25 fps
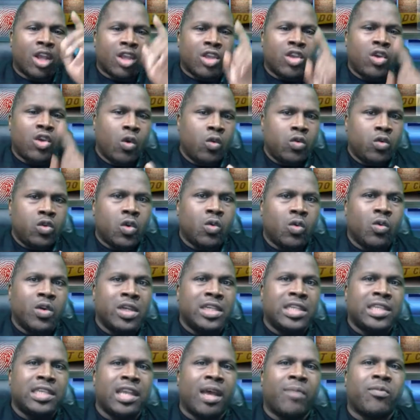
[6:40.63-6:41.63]
you
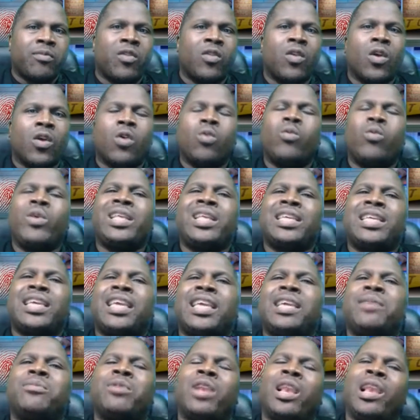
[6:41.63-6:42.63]
doing something, we
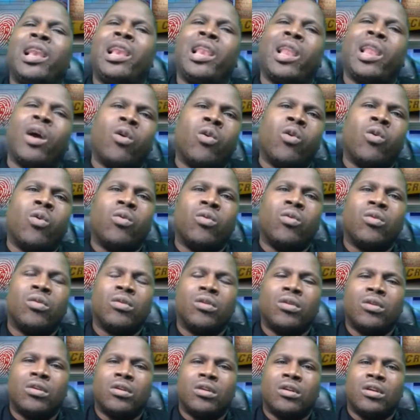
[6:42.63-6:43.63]
keep low.
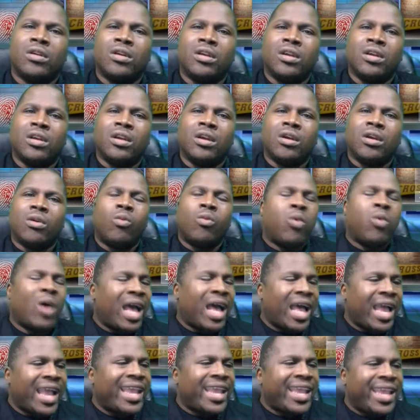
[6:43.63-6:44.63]

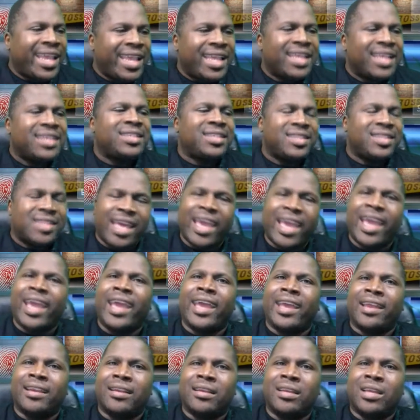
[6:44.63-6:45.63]
Why is
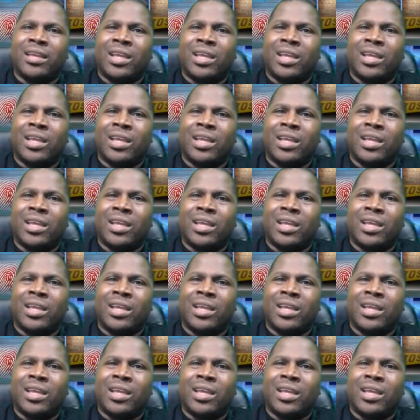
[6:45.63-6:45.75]
that?